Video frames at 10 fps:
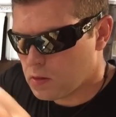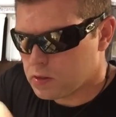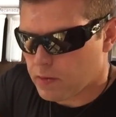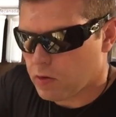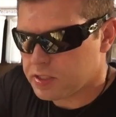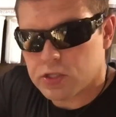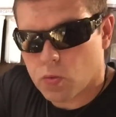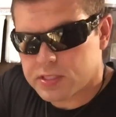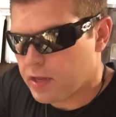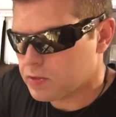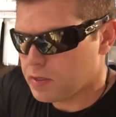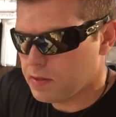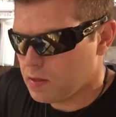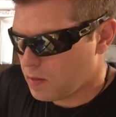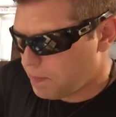So there we go. We just need to do one side of this one.
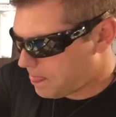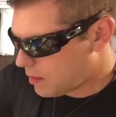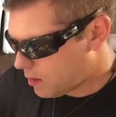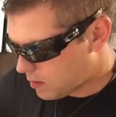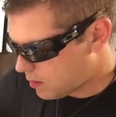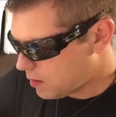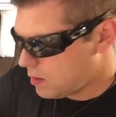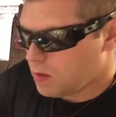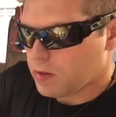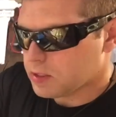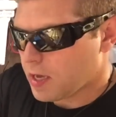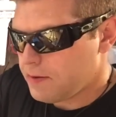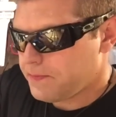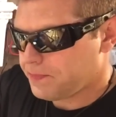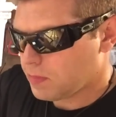Do the other side.